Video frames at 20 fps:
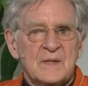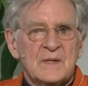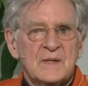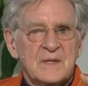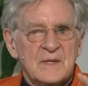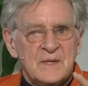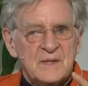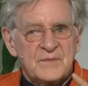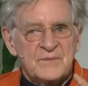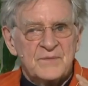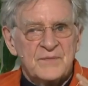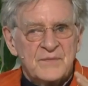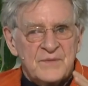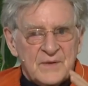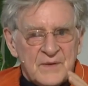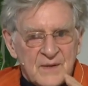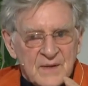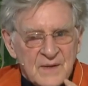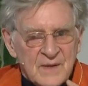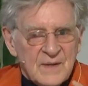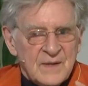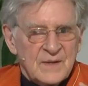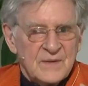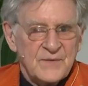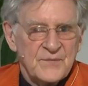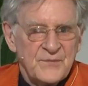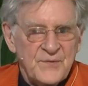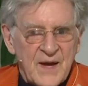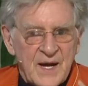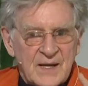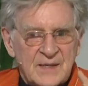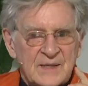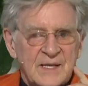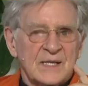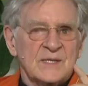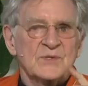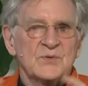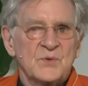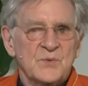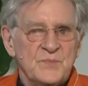of the fact
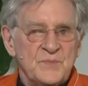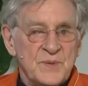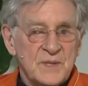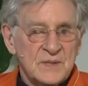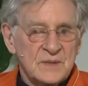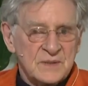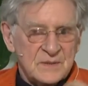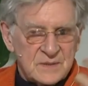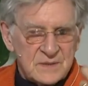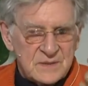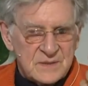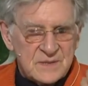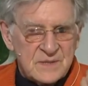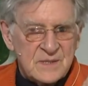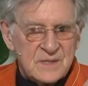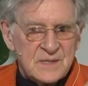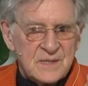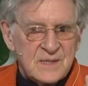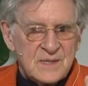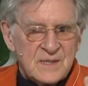that to build